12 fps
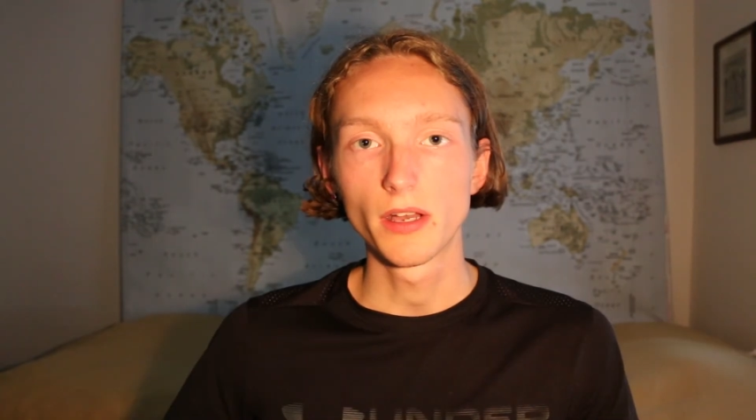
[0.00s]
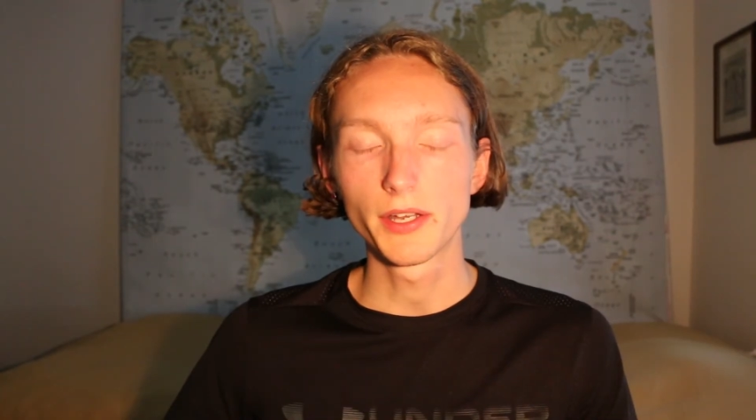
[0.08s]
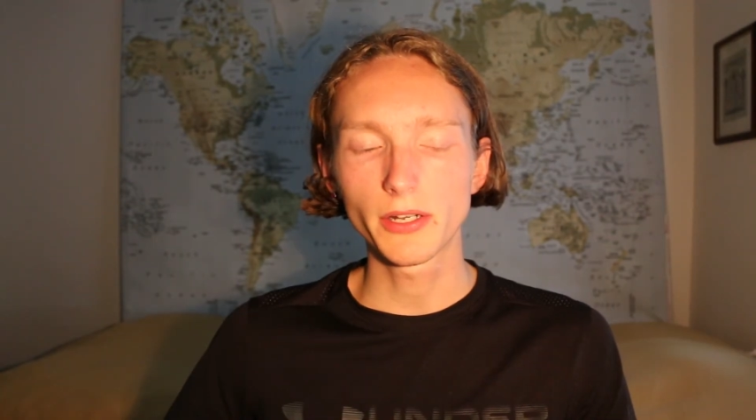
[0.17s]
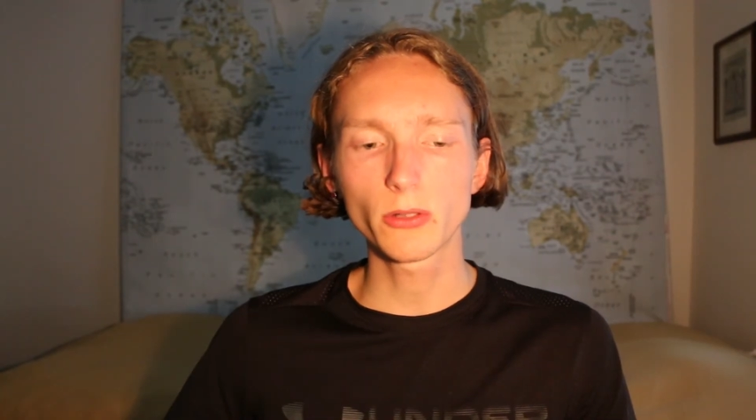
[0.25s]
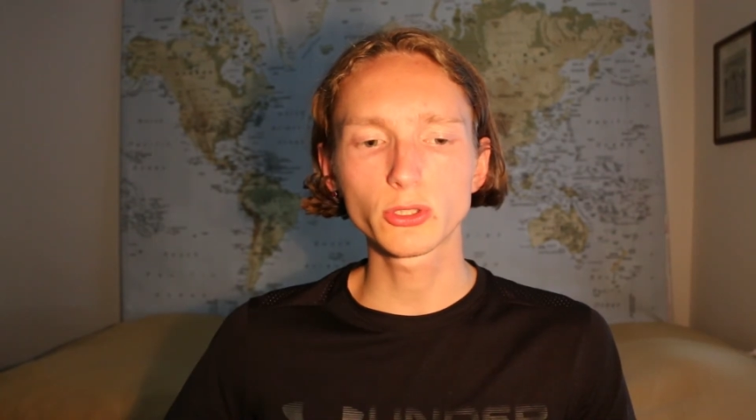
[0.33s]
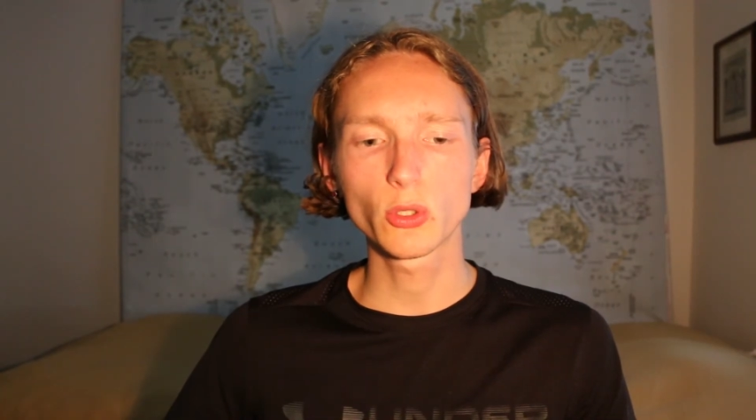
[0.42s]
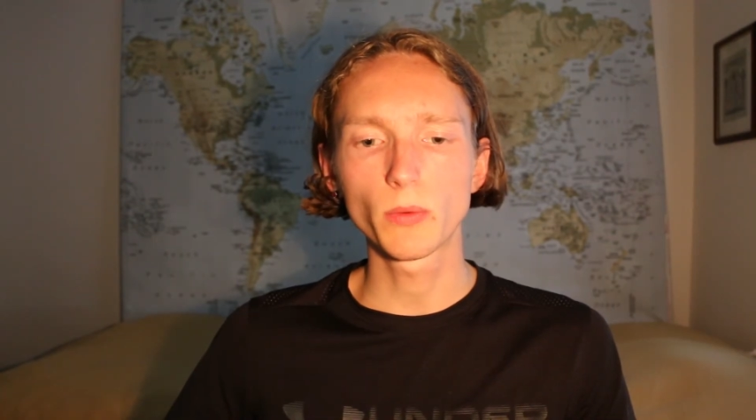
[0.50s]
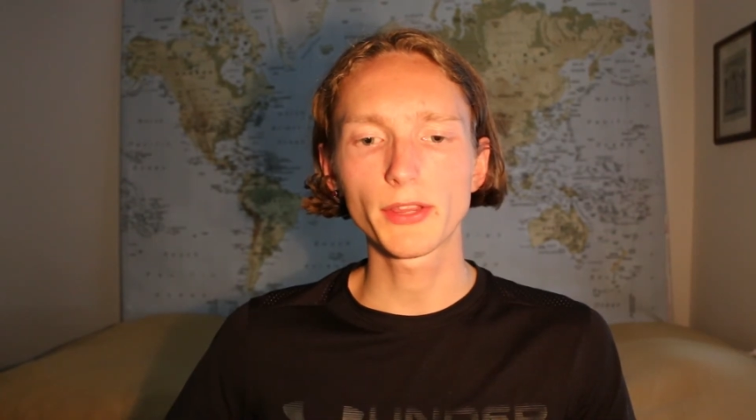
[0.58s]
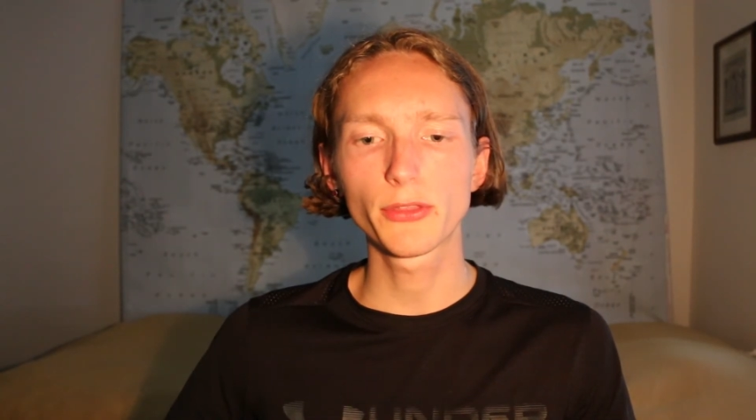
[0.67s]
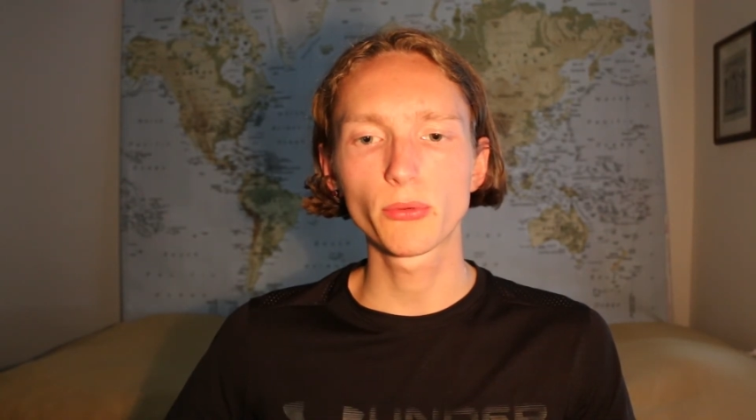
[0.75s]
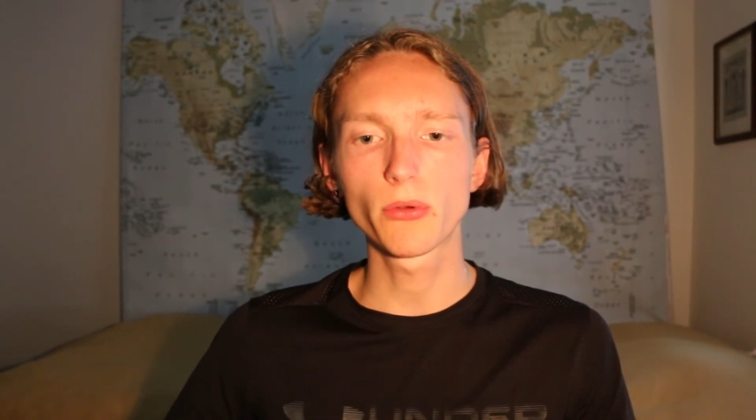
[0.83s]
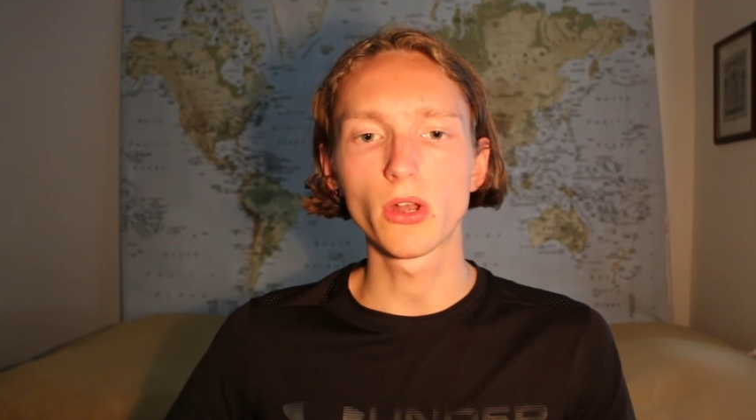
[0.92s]
And I also
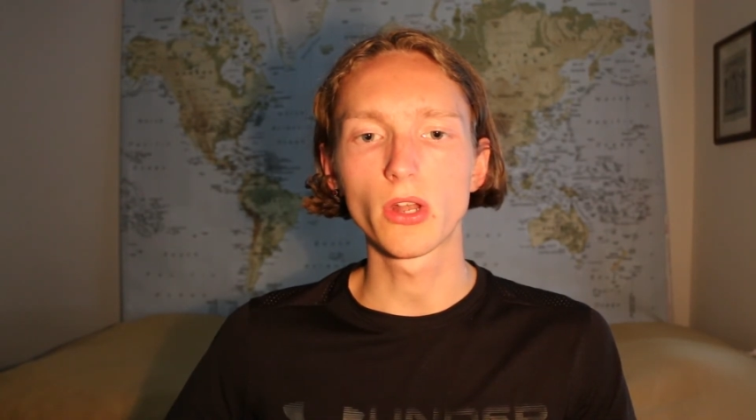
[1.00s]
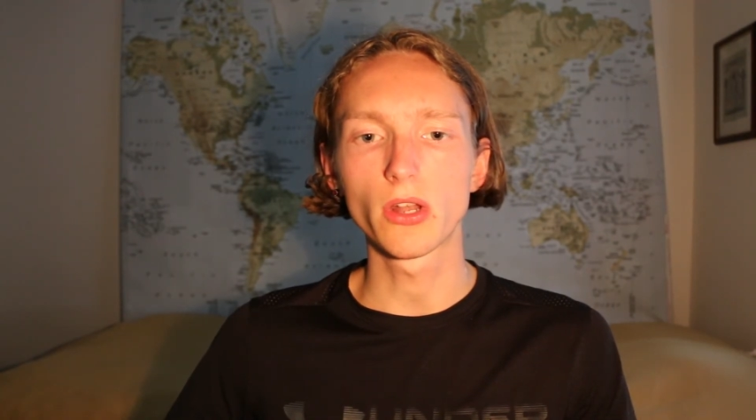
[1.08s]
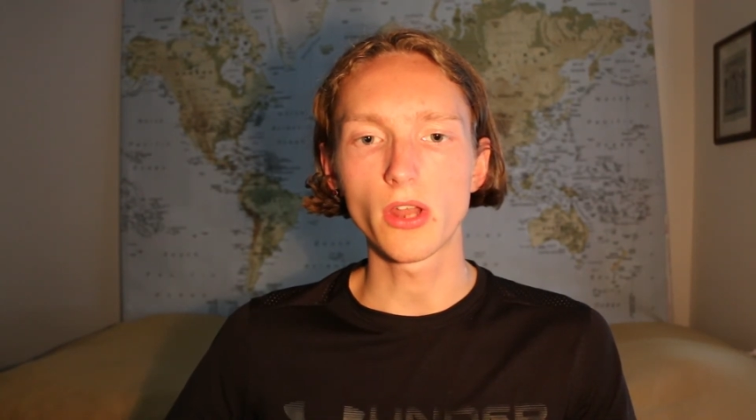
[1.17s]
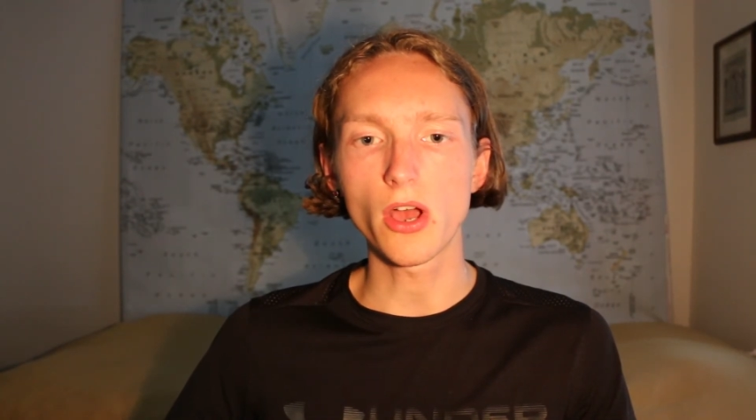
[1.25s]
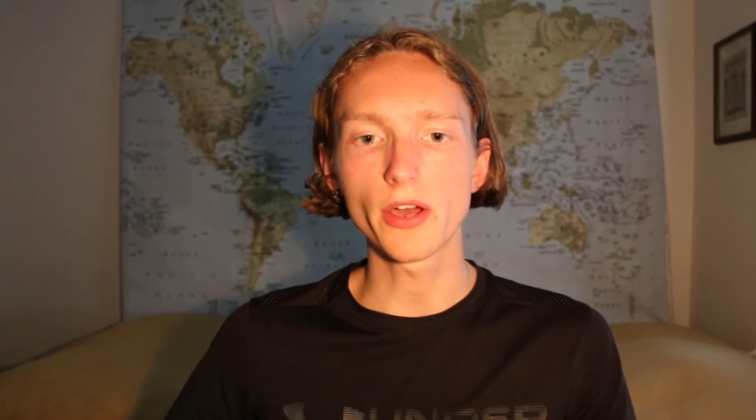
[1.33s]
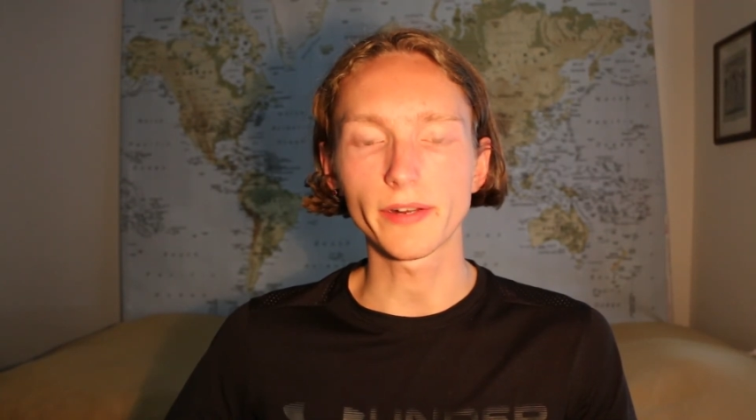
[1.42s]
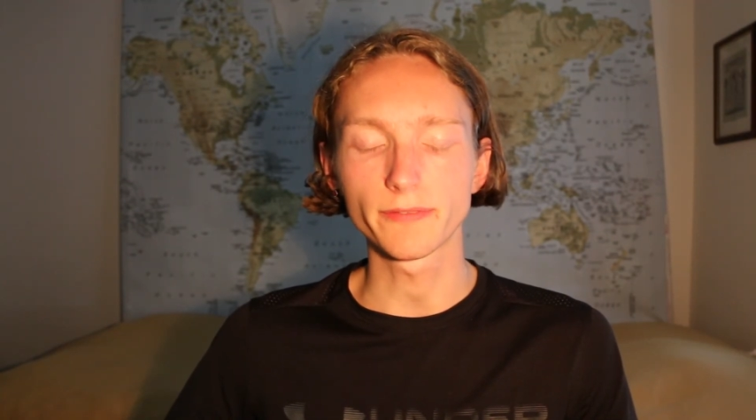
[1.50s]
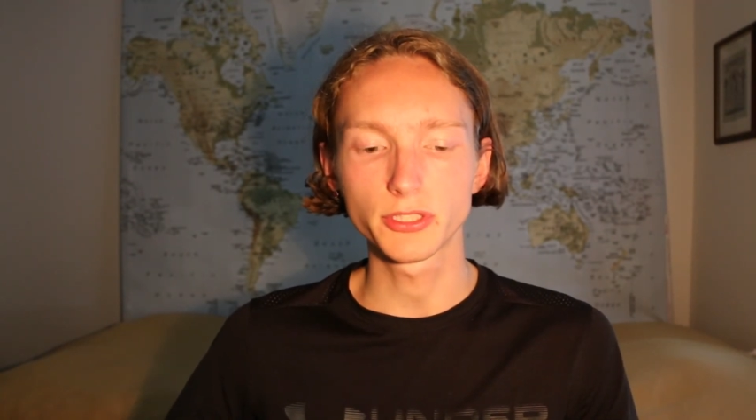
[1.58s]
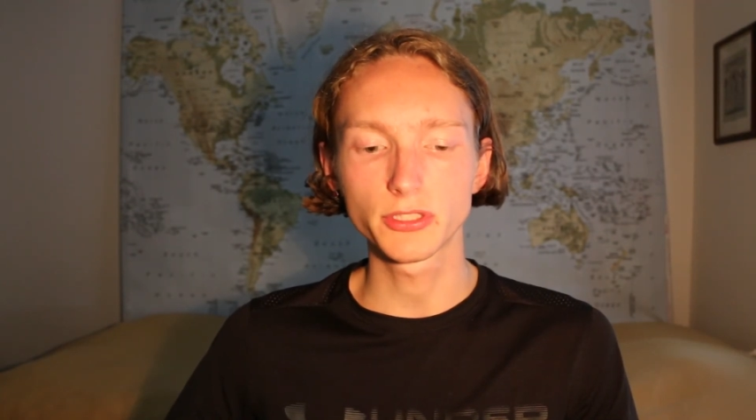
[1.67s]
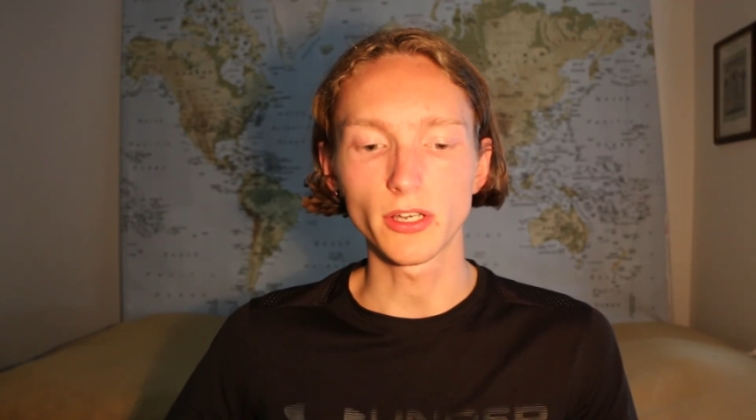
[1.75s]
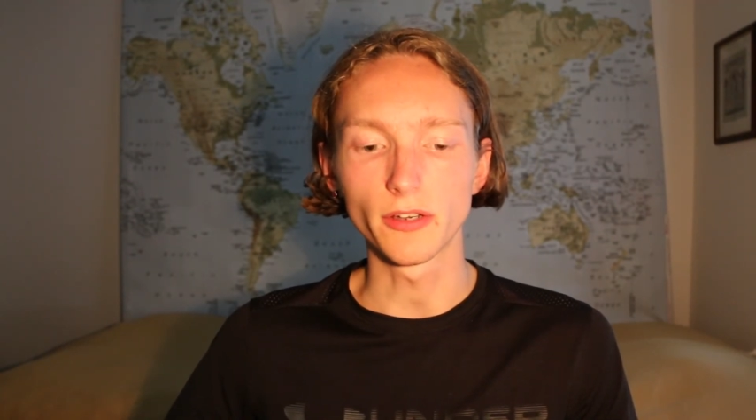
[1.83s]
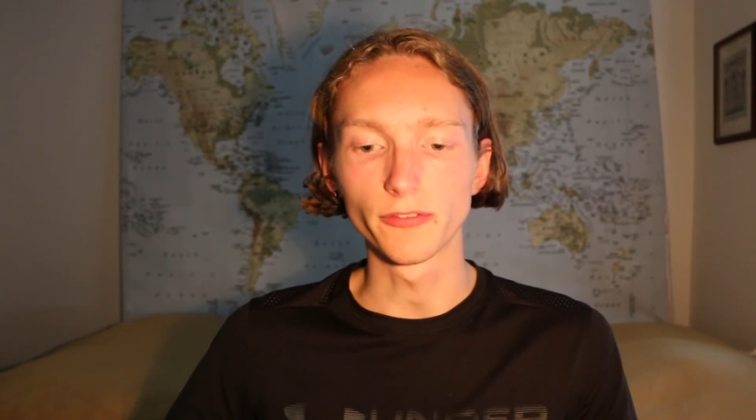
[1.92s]
went through a lot of
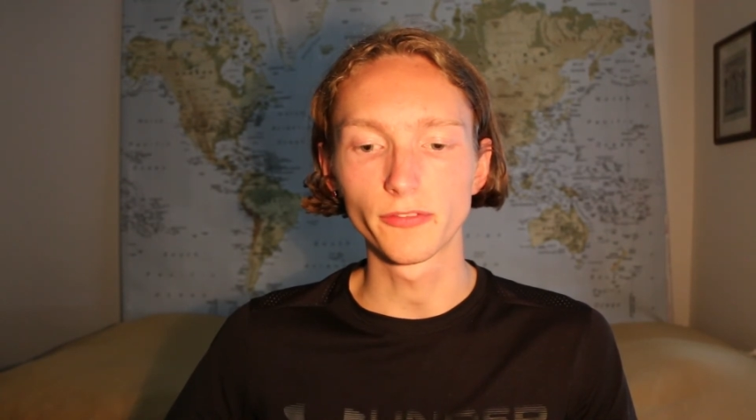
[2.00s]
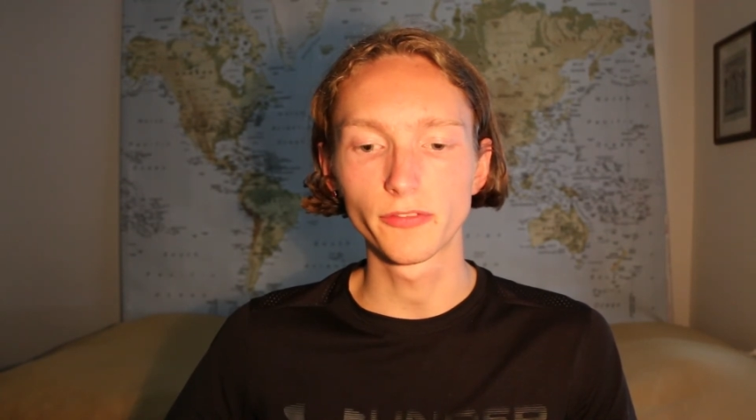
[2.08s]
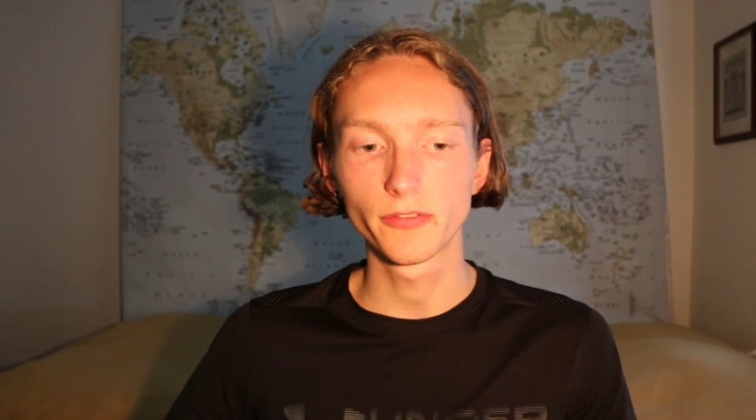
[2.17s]
stuff,